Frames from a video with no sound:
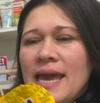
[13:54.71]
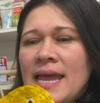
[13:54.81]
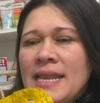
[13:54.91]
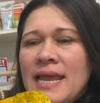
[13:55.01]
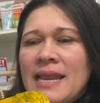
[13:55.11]

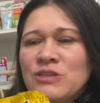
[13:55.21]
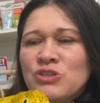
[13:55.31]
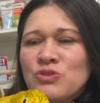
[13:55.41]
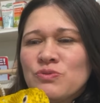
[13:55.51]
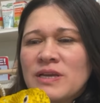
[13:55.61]
and then I
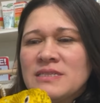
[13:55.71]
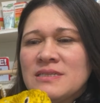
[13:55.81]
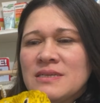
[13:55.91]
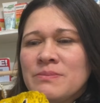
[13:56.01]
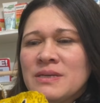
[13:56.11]
just raised
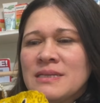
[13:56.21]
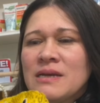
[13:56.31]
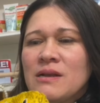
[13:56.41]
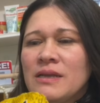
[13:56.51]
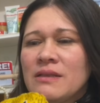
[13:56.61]
them in
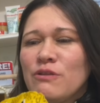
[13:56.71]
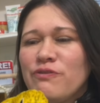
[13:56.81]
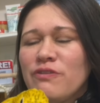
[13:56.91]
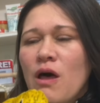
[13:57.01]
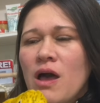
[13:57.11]
a little
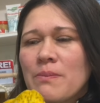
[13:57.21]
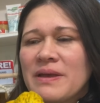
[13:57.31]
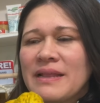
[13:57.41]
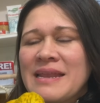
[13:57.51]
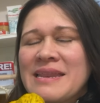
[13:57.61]
flock,
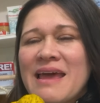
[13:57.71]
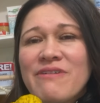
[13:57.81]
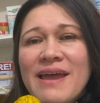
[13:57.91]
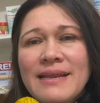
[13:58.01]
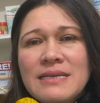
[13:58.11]
but I
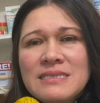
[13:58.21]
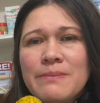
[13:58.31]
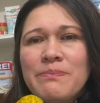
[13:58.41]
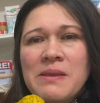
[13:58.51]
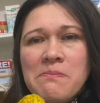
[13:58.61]
never had a
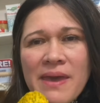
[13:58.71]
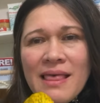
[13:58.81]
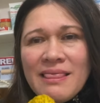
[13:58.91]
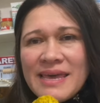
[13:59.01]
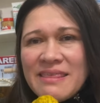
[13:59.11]
sibling
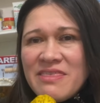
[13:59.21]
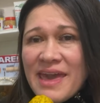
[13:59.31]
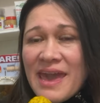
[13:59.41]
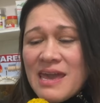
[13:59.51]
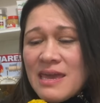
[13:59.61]
pair like
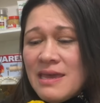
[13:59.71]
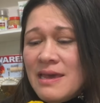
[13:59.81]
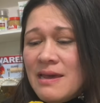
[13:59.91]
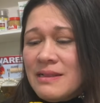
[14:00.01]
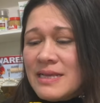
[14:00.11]
they,
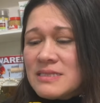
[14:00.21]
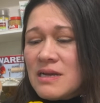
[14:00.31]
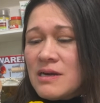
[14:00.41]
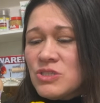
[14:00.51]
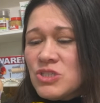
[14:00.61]
like Star and